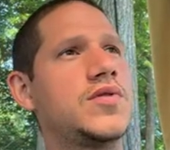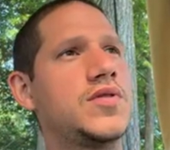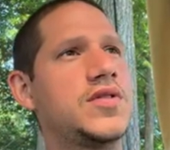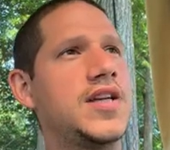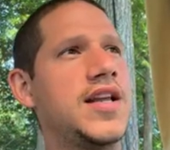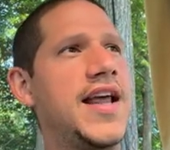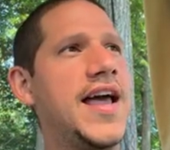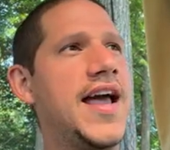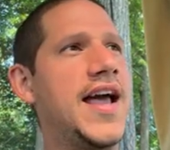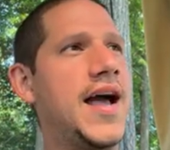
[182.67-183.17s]

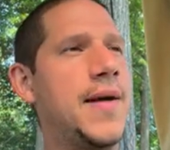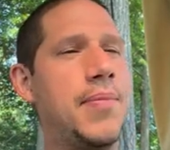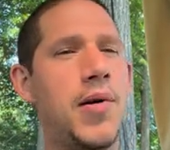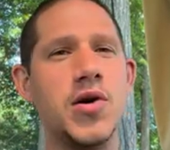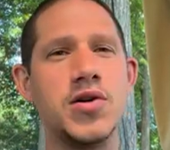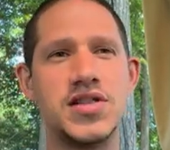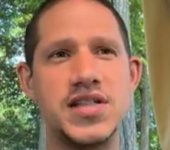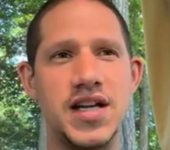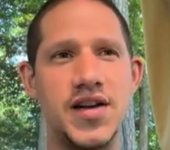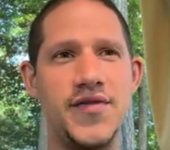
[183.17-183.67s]
today I
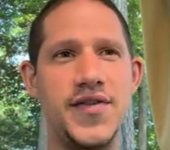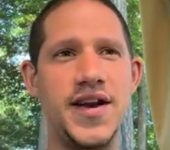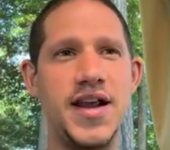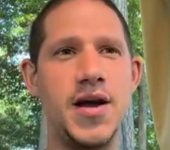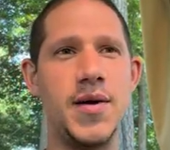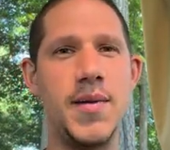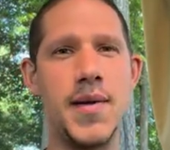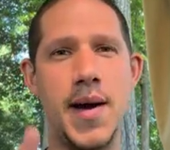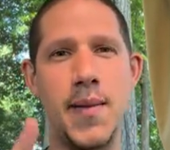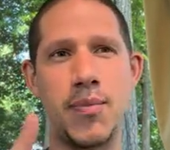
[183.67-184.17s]
posted a
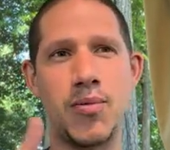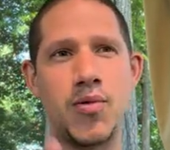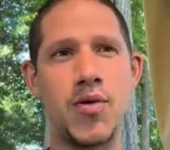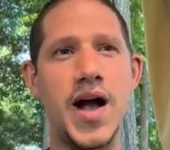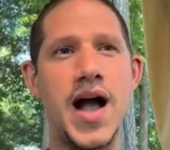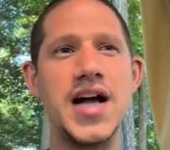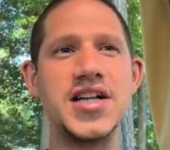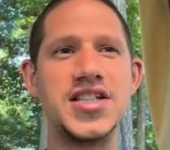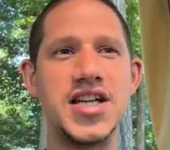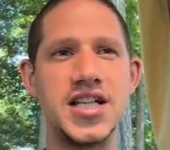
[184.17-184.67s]
video about
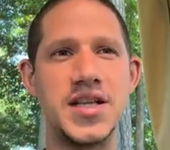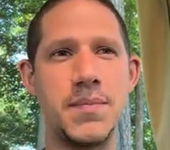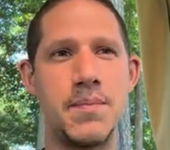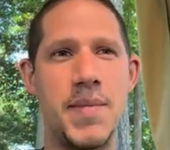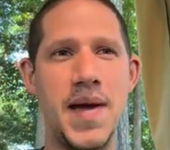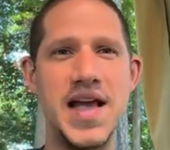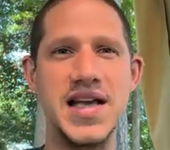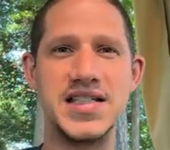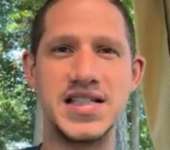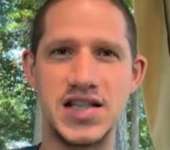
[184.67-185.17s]

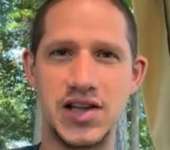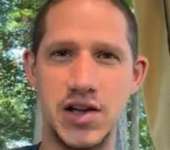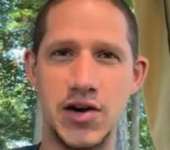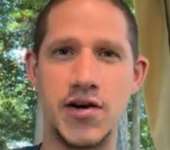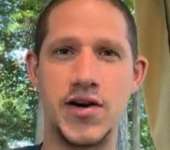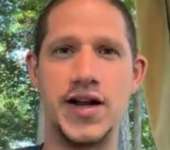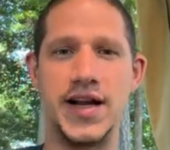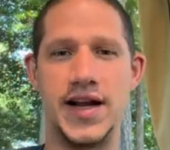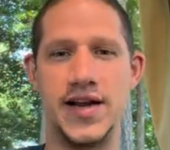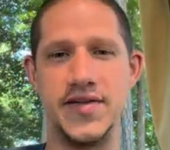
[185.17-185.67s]
project-based
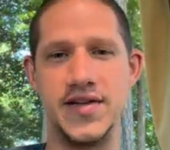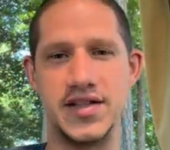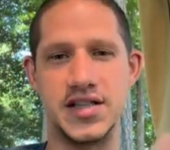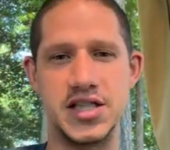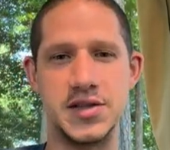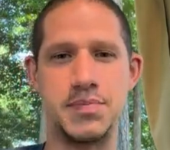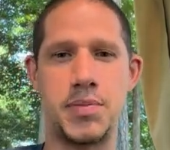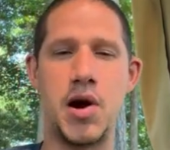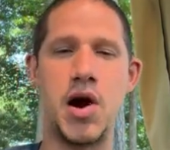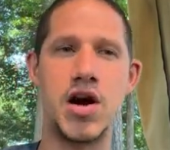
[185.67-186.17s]
learning, and this
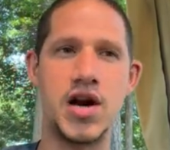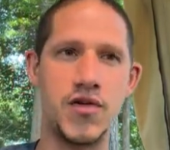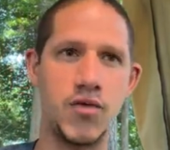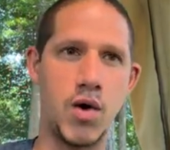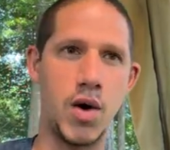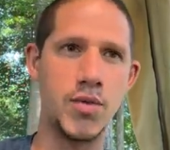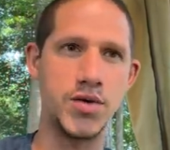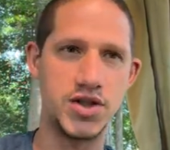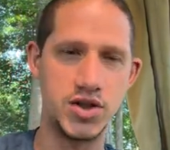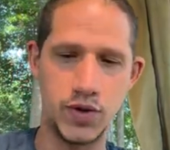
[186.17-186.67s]
is part of
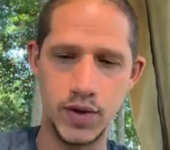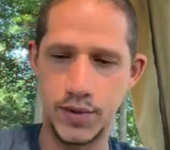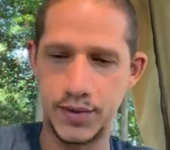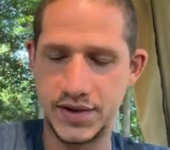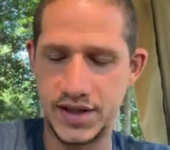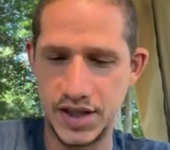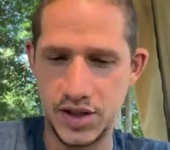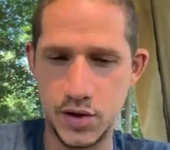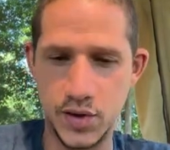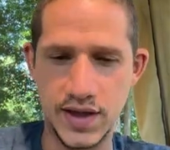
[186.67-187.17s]
what we're doing
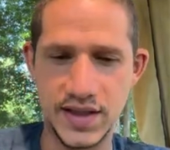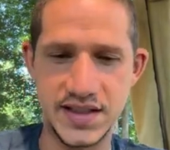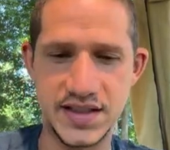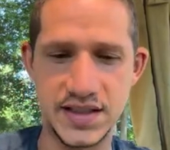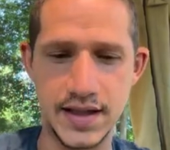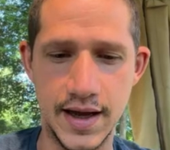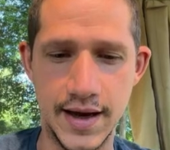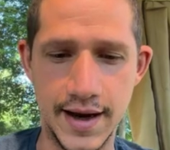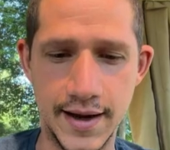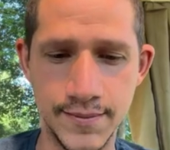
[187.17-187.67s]
with the unit
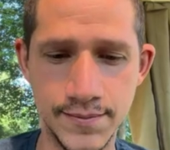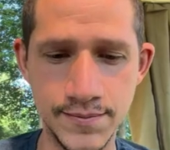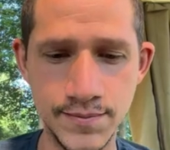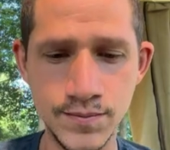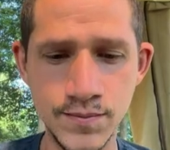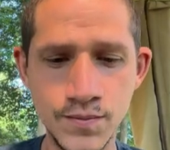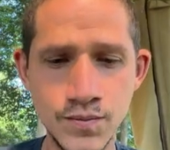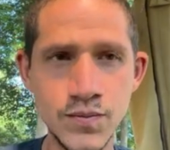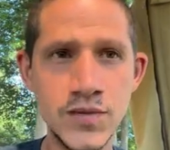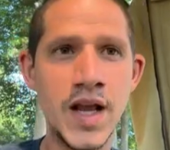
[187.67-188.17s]
study.
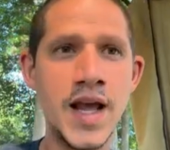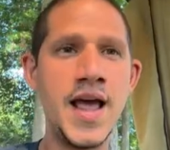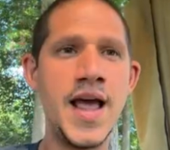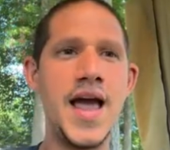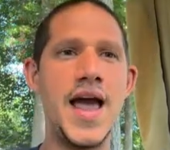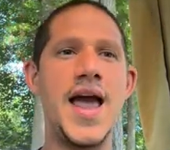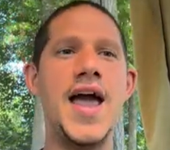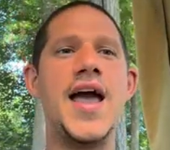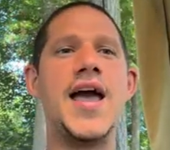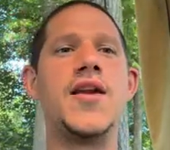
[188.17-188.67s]

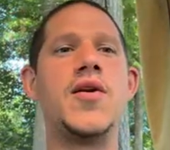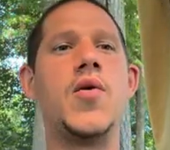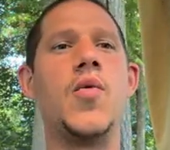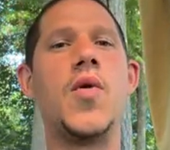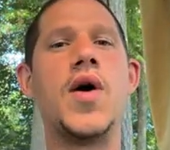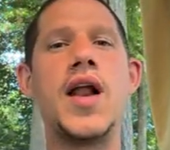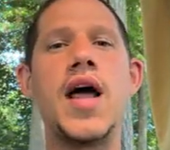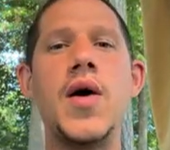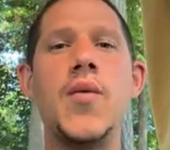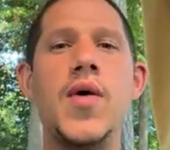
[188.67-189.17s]
And
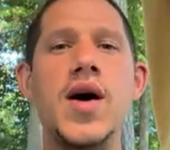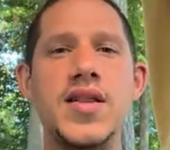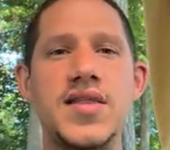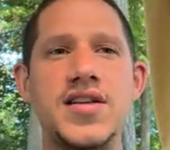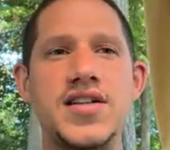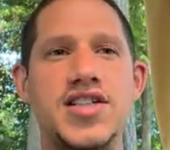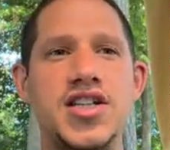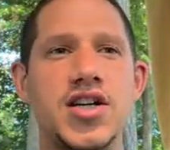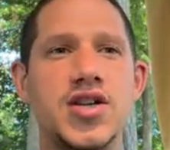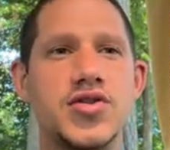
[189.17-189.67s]
what I want
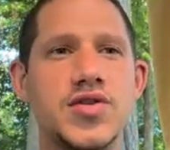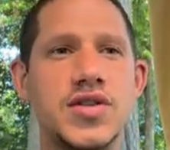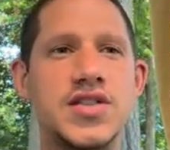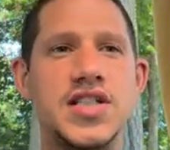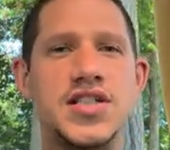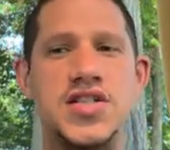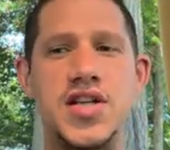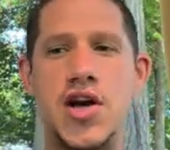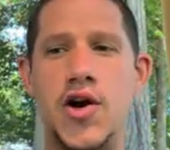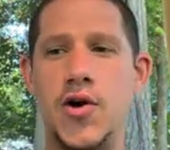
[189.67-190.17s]
the children to
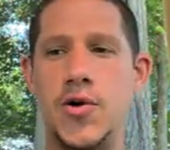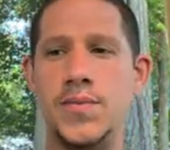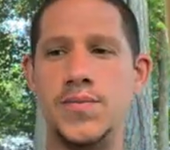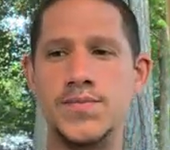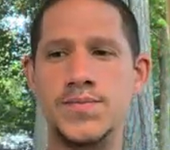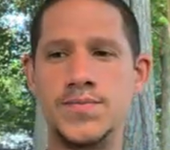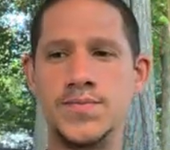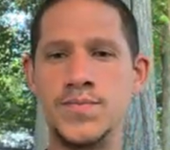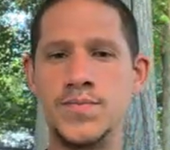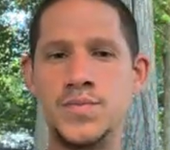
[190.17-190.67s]
do
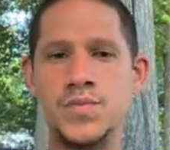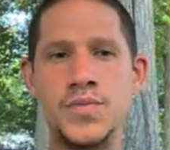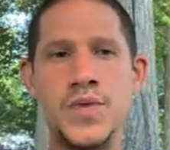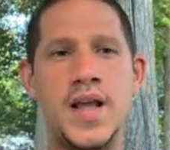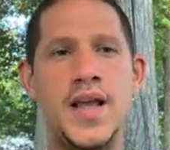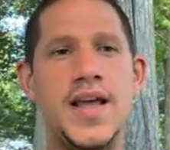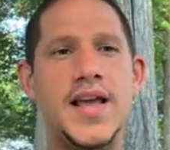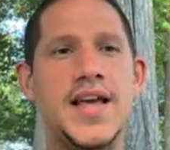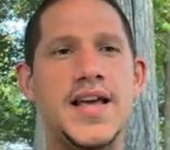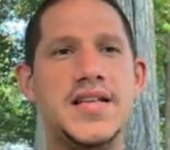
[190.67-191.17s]

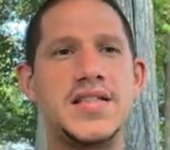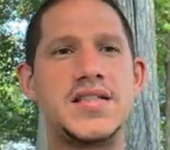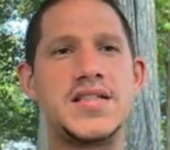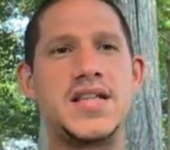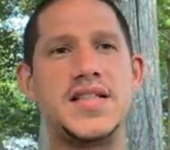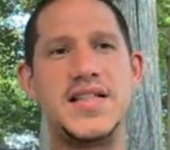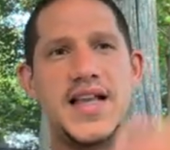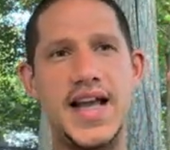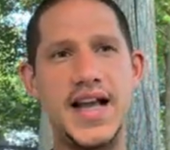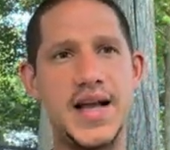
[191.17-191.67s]
is
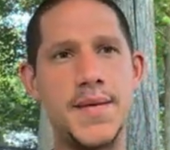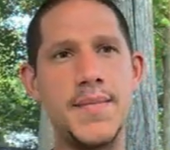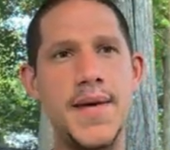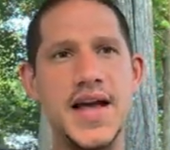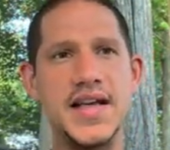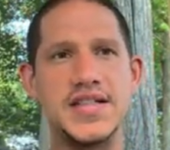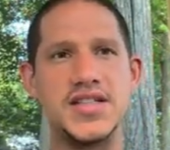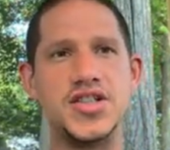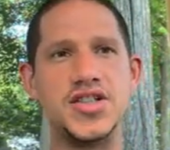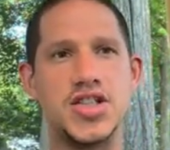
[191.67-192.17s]
to take a
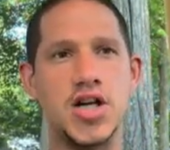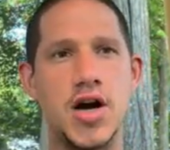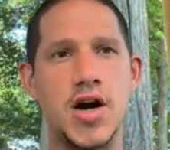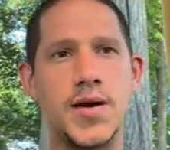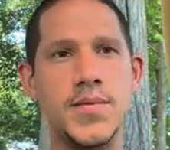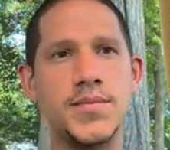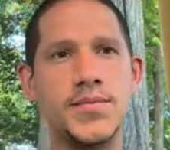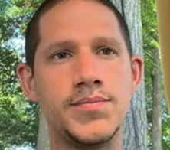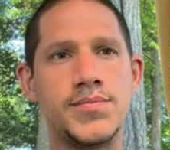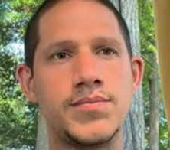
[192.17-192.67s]
mason
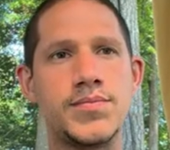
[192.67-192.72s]
jar,